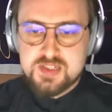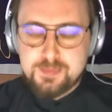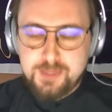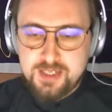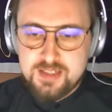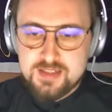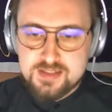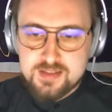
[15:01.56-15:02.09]

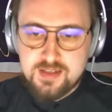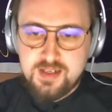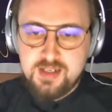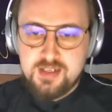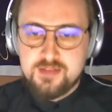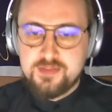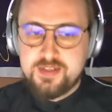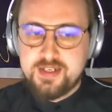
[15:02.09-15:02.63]
space
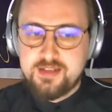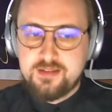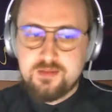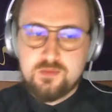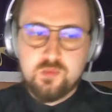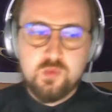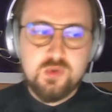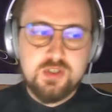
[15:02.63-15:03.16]
that
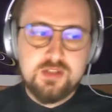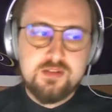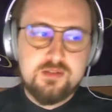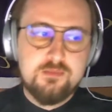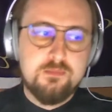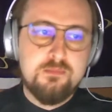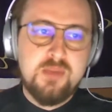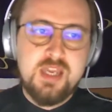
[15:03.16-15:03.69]
would
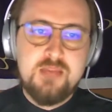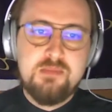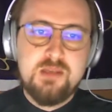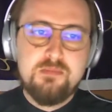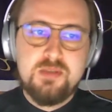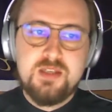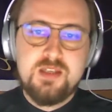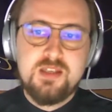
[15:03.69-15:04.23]
maybe
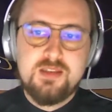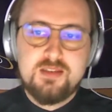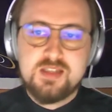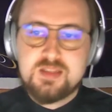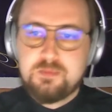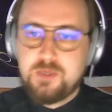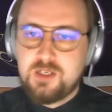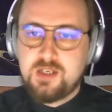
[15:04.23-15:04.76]
be the
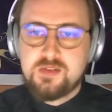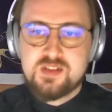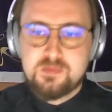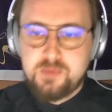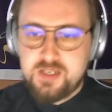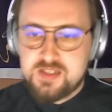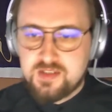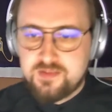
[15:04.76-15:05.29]
spill-out
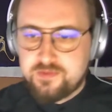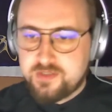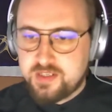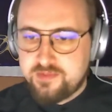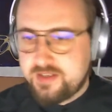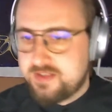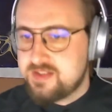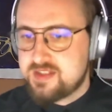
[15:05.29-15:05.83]
space of an
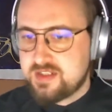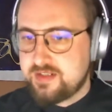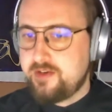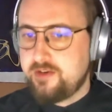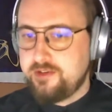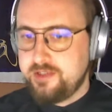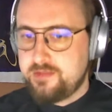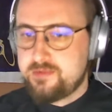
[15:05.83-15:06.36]
event
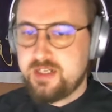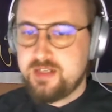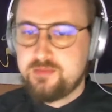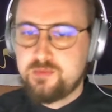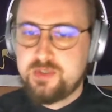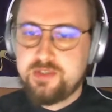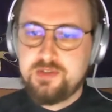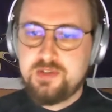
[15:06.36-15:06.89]
scenario, right?
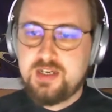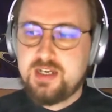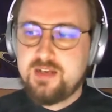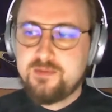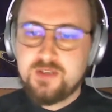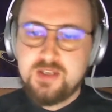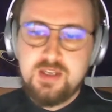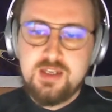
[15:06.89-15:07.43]
Where you
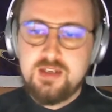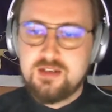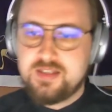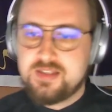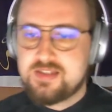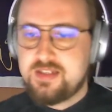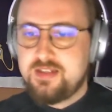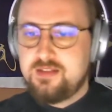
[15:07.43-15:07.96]
have,
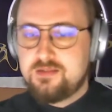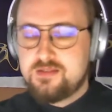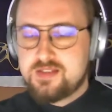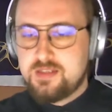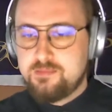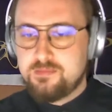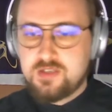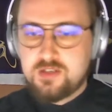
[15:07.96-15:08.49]
let's say,
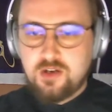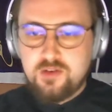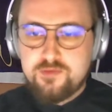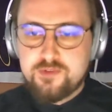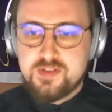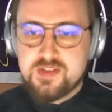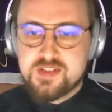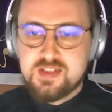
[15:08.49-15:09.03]
some
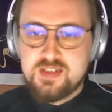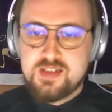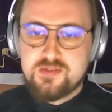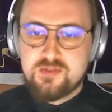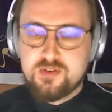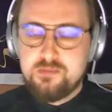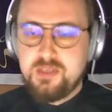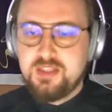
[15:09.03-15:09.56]
conferences
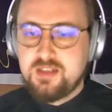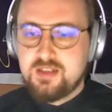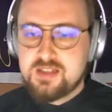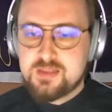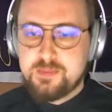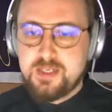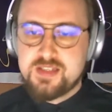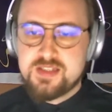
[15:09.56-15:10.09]
or meeting
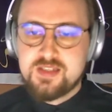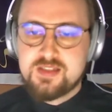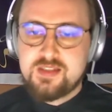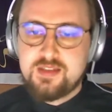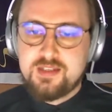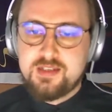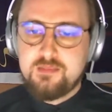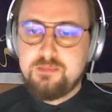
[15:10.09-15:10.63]
spaces
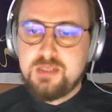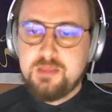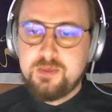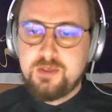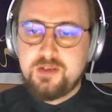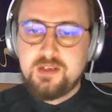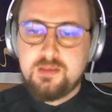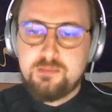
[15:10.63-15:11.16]
that then
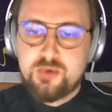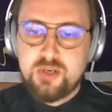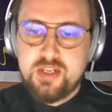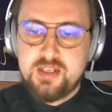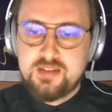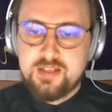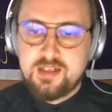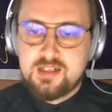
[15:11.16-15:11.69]
people in a
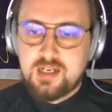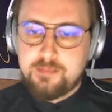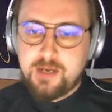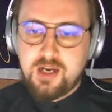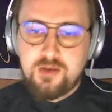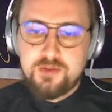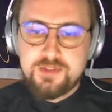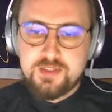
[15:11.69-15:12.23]
break, they come
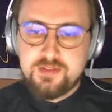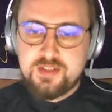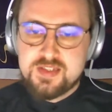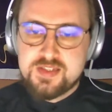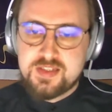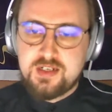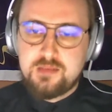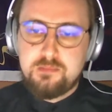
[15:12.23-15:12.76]
out and they
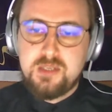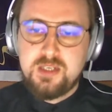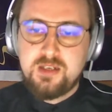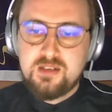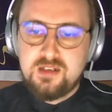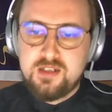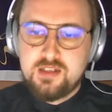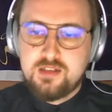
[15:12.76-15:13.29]
start
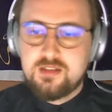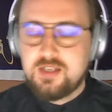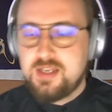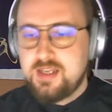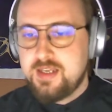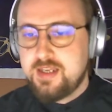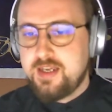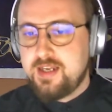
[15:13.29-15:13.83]
mingling
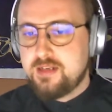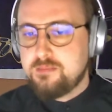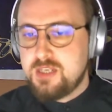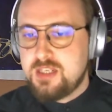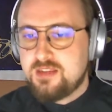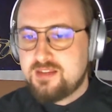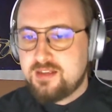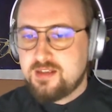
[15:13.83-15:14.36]
and
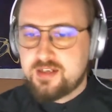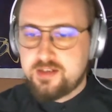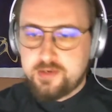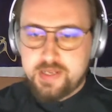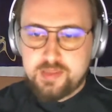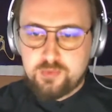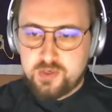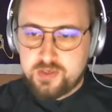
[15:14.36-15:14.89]
meeting and
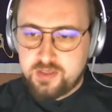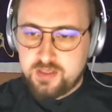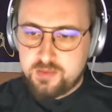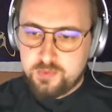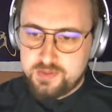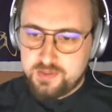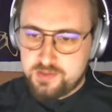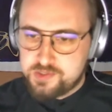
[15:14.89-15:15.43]

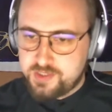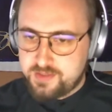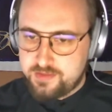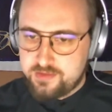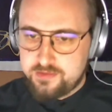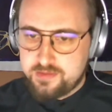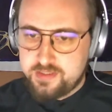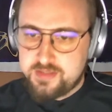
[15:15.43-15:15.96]
networking with each
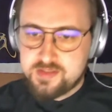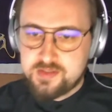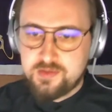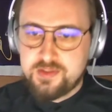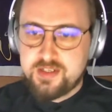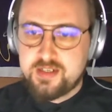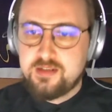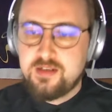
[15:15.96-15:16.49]
other, right? So
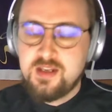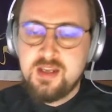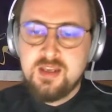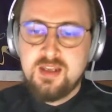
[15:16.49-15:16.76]
then